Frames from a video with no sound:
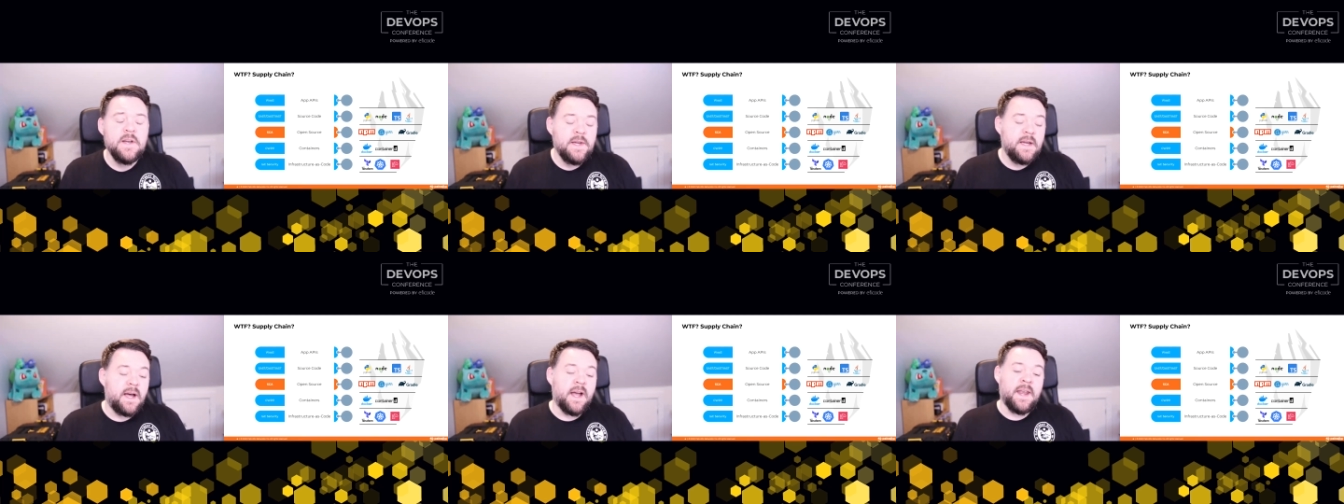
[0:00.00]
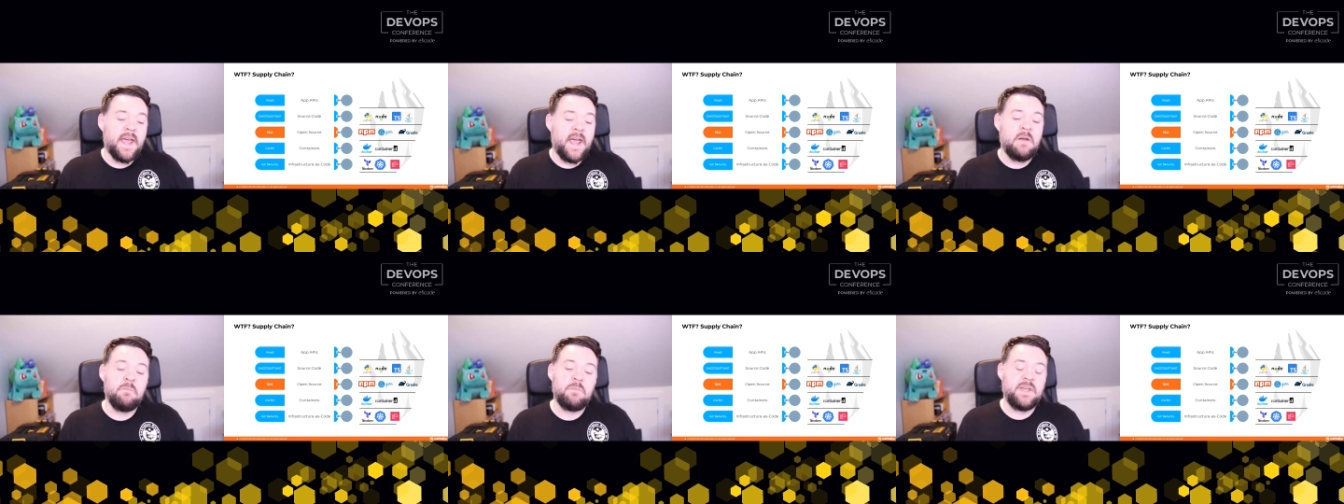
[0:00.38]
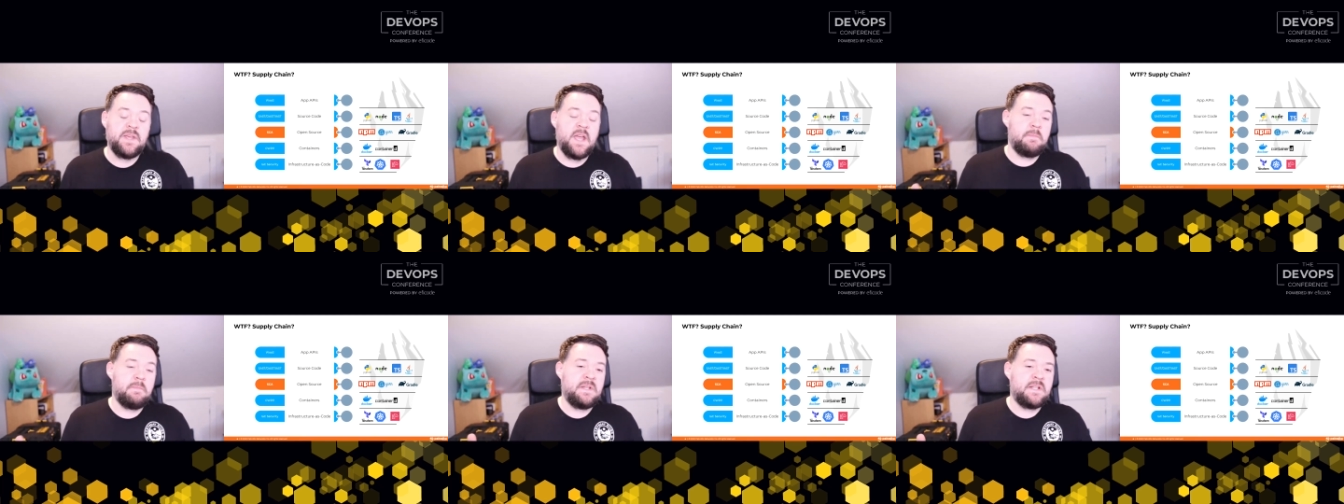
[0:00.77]
and
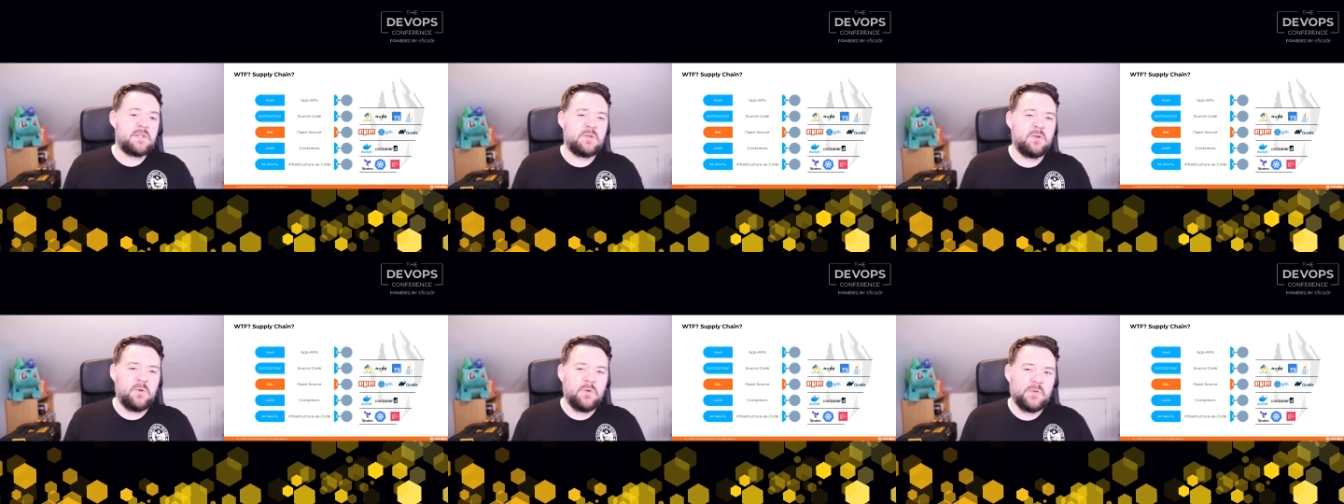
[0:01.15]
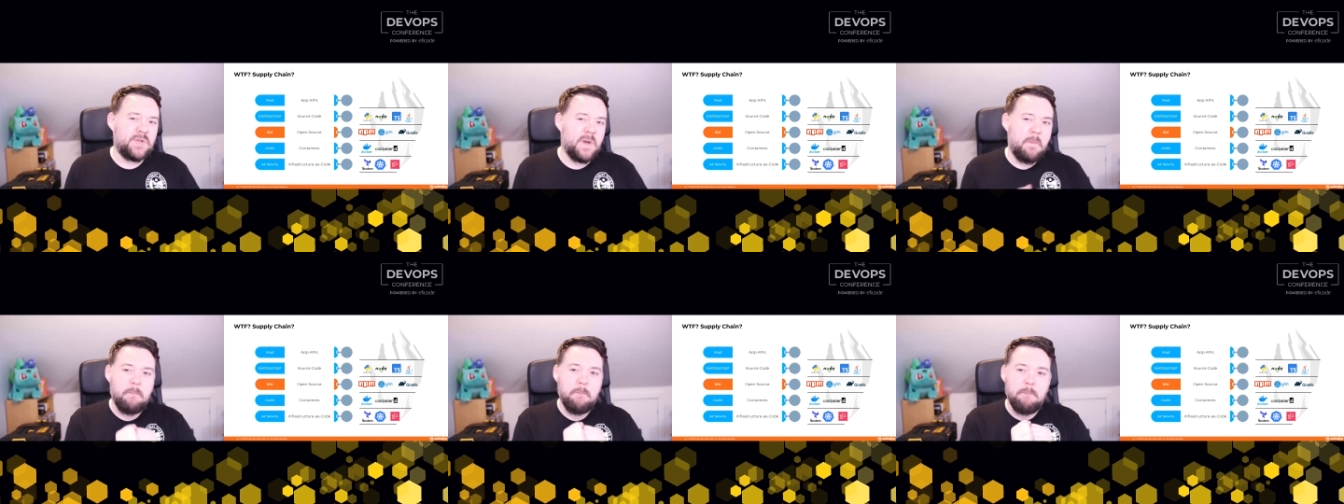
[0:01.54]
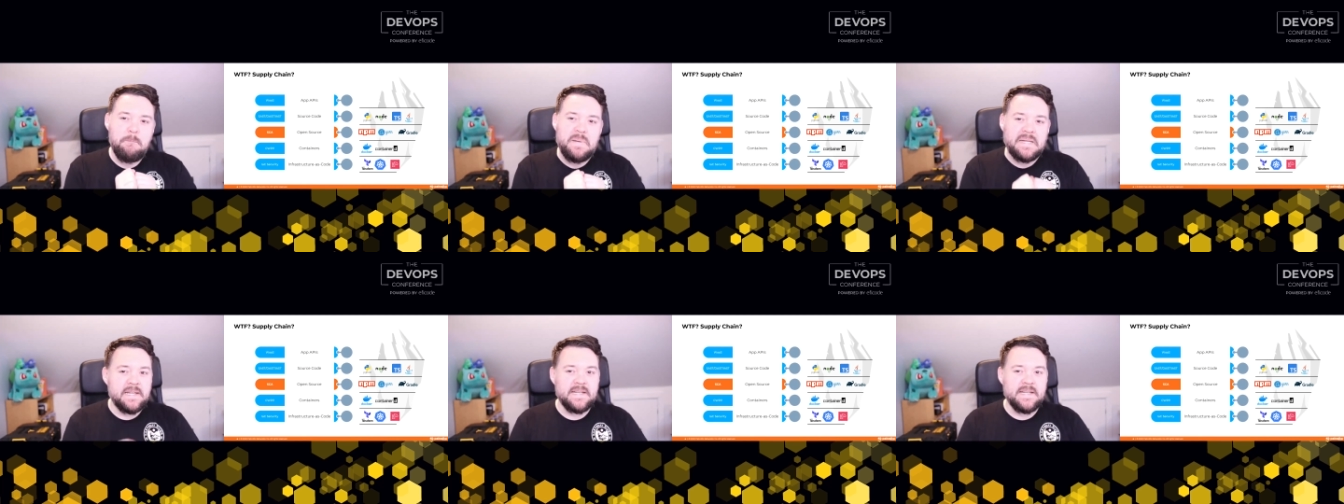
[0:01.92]
npm installs a
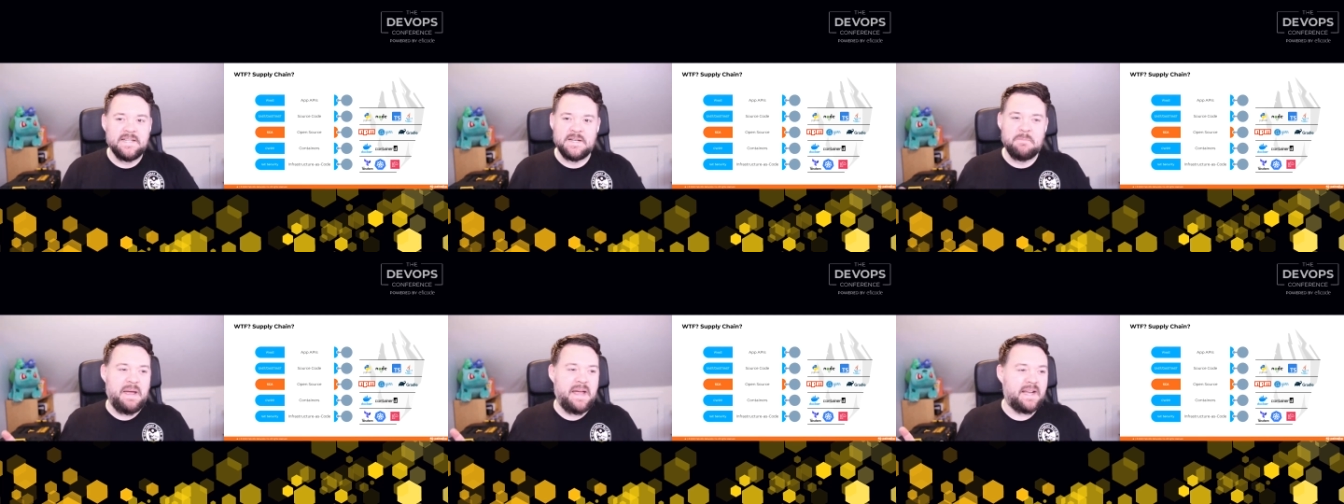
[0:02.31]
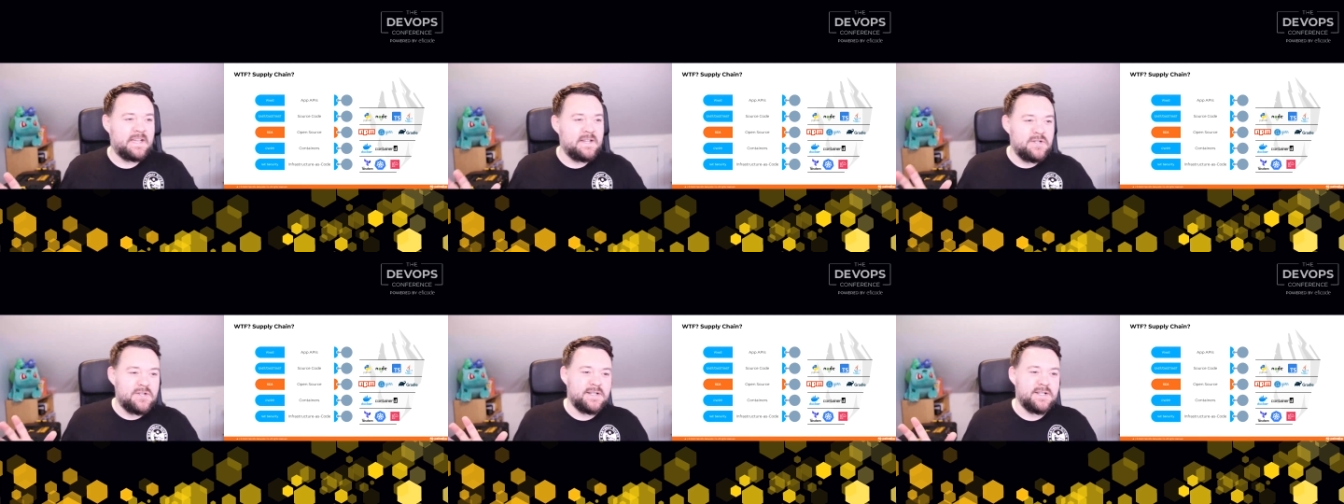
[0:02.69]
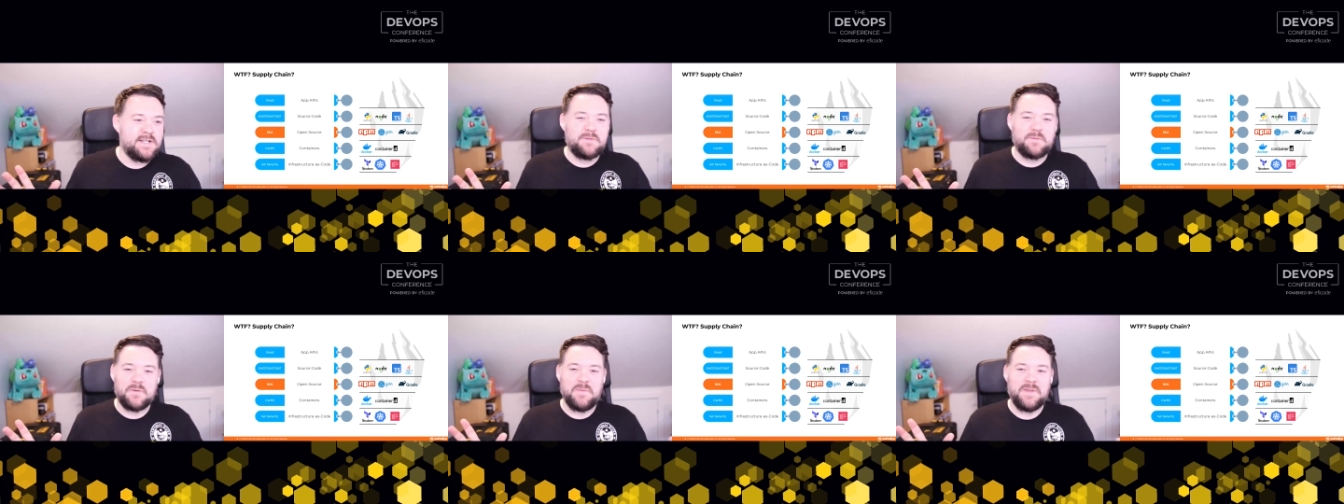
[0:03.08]
billion packages
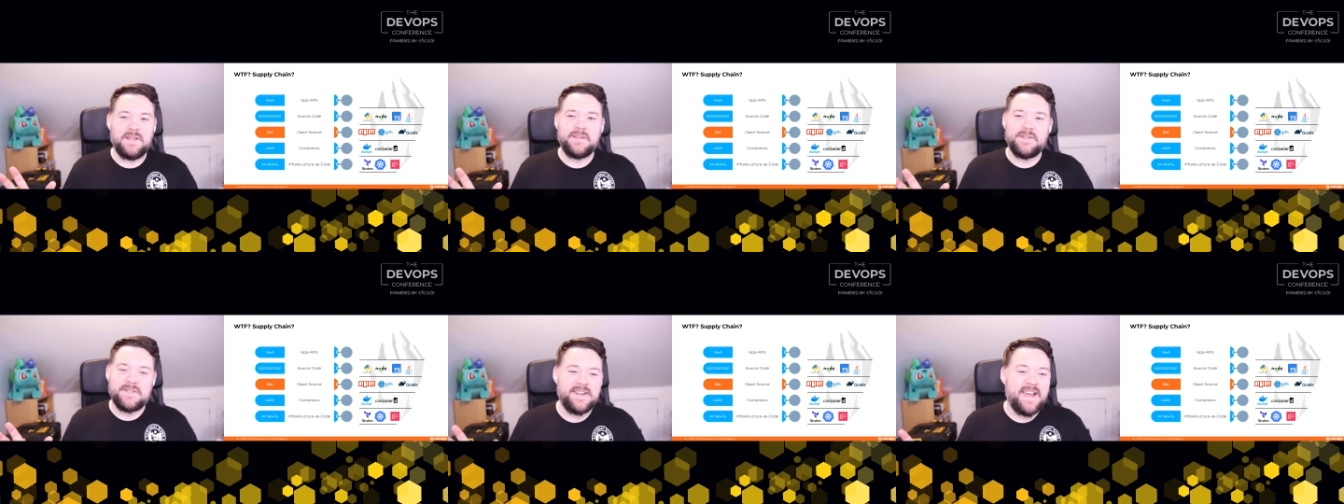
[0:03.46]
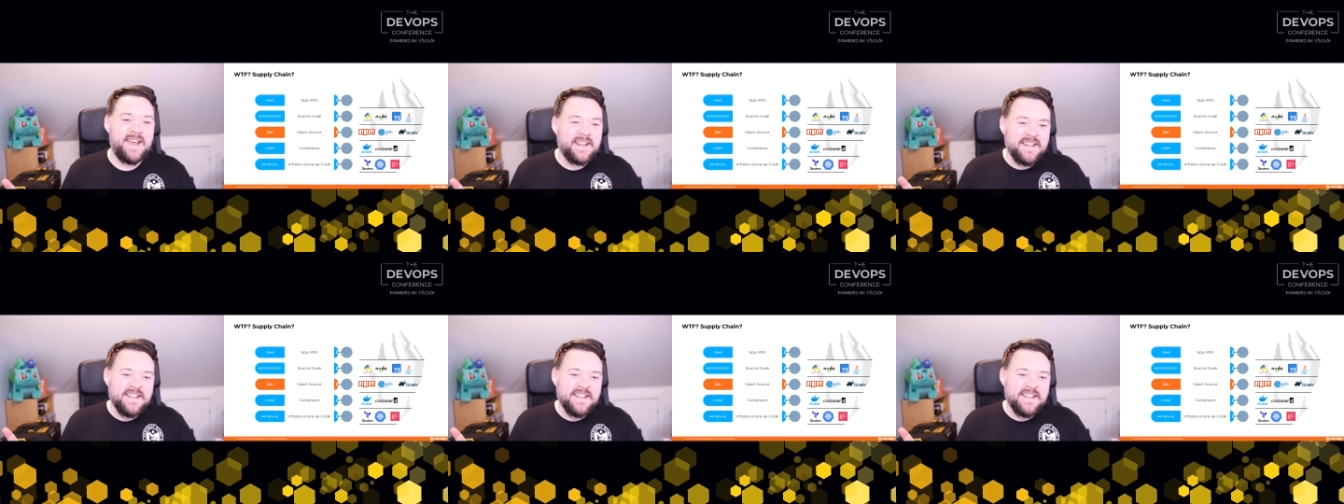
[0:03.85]
from the internet